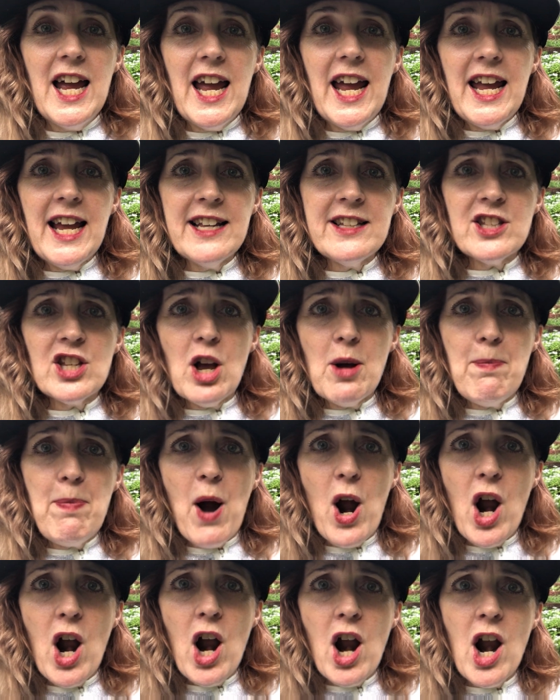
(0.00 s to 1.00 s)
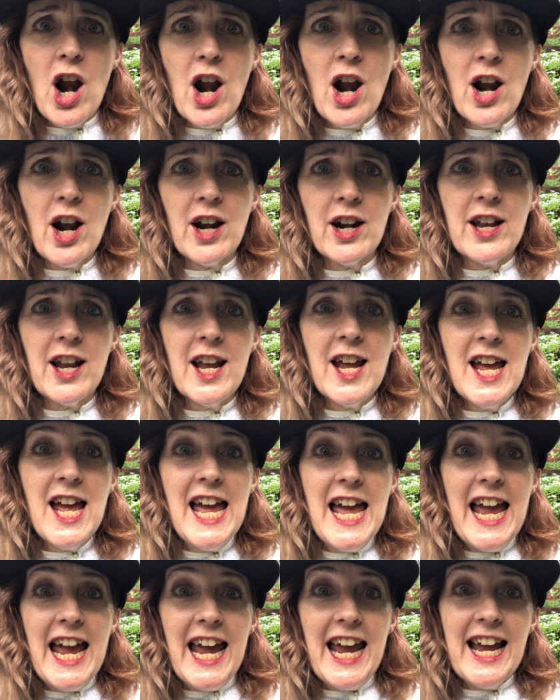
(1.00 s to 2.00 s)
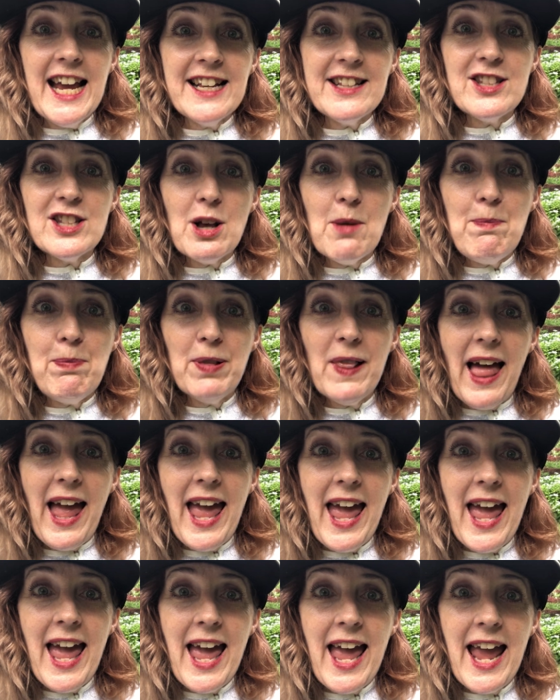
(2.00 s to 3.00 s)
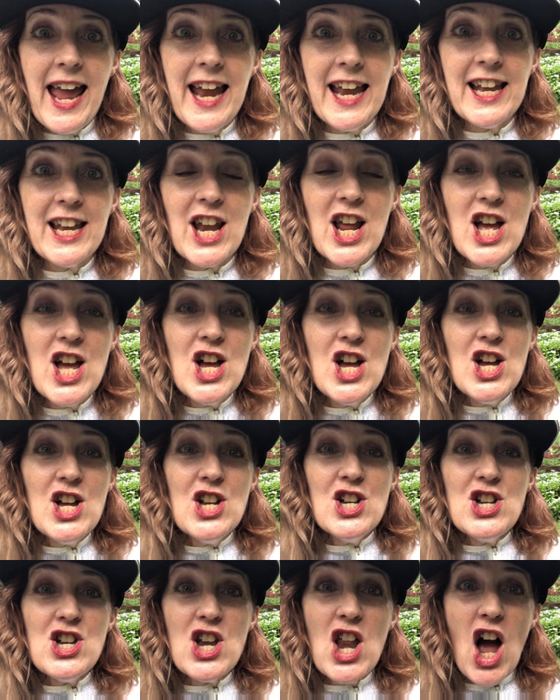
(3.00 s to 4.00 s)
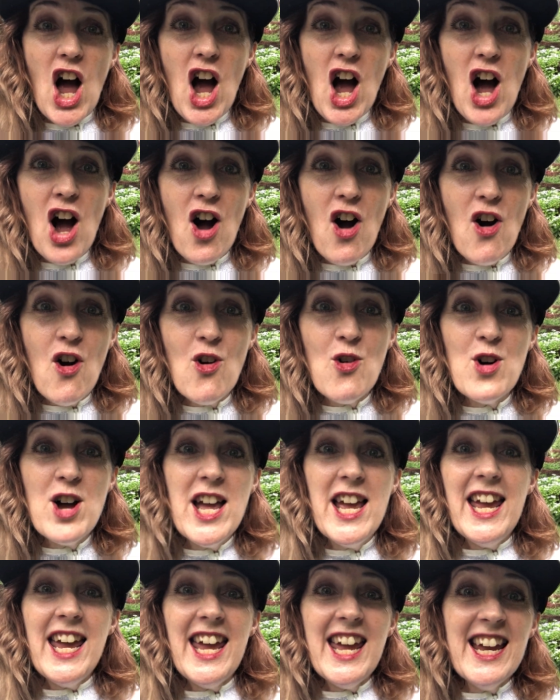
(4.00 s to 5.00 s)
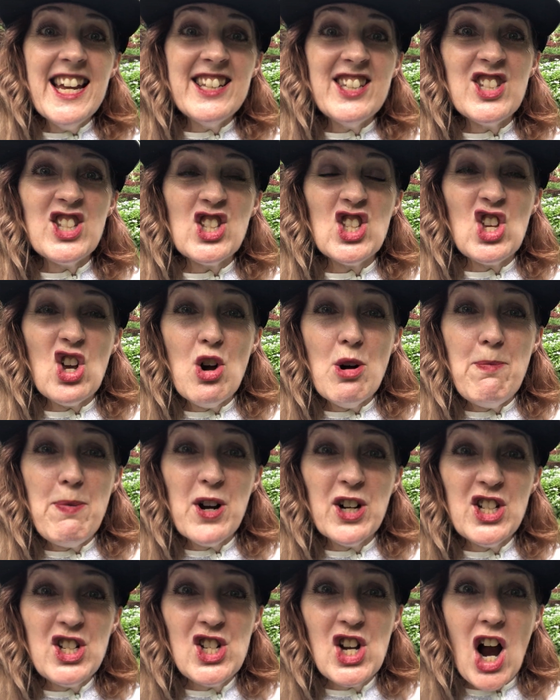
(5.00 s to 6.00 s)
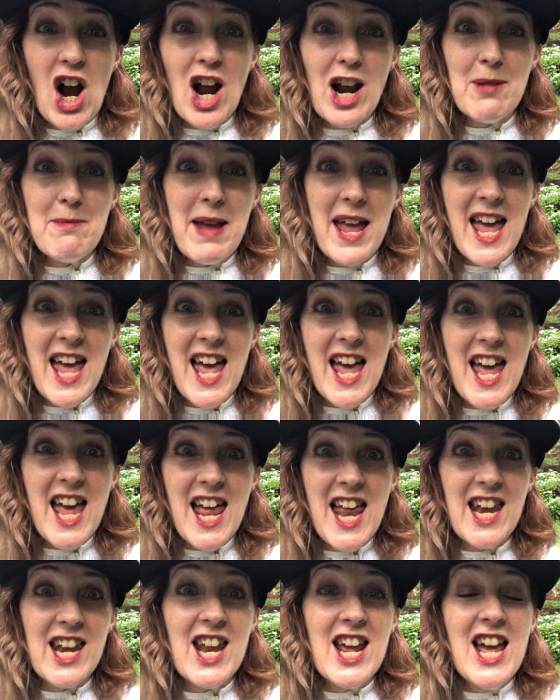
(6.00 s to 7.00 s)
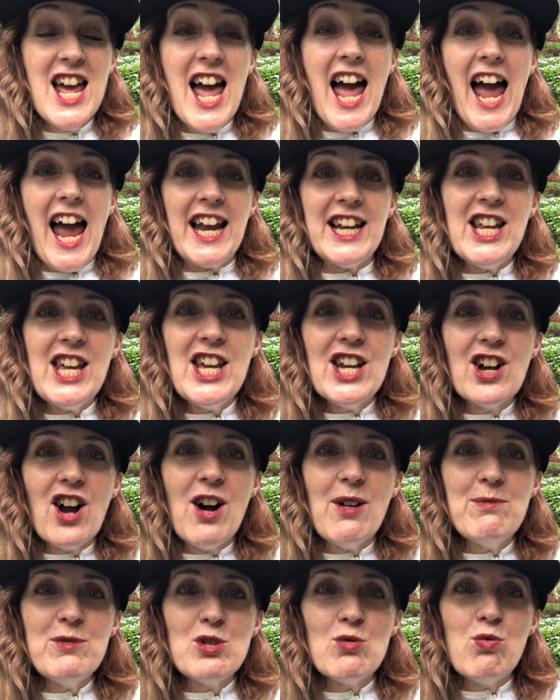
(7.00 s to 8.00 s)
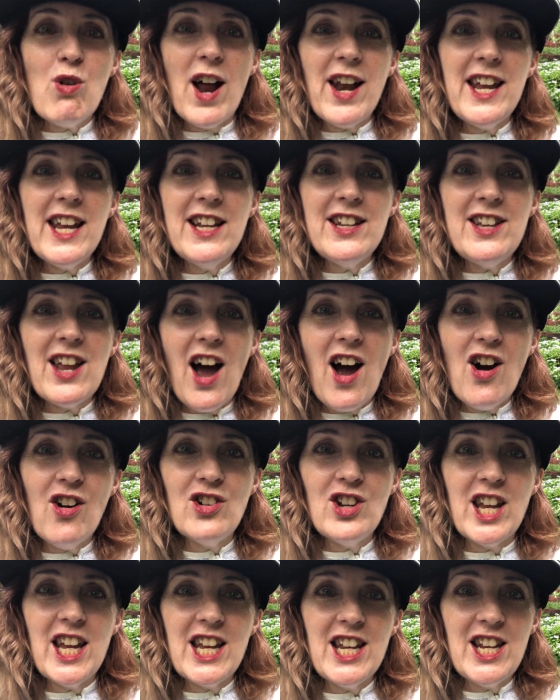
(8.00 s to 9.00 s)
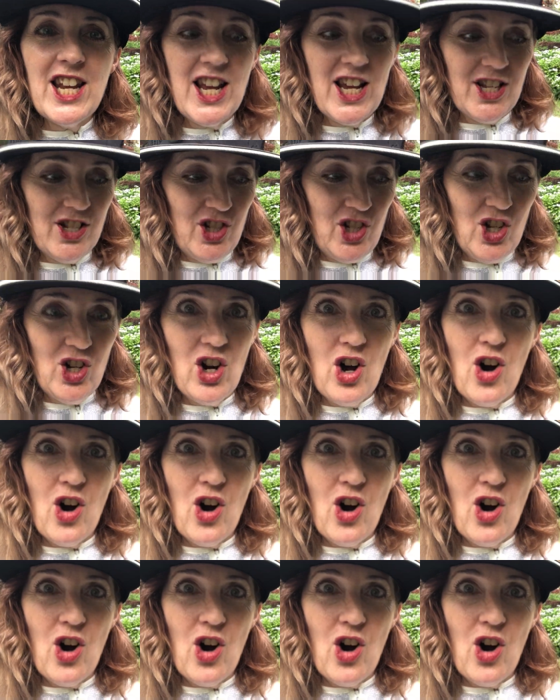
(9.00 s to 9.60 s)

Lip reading: it's a bird! It's a plane! No! It's Super Jarman! And he comes running down in his,